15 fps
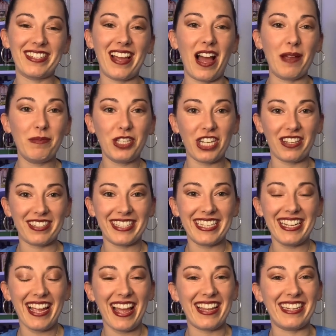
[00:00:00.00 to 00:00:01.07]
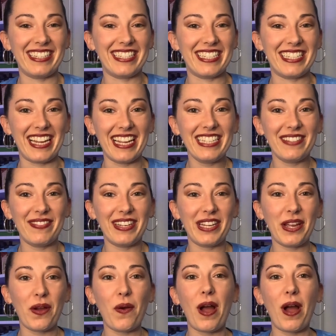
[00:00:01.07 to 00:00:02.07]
I'm Chelsea, and in today's video,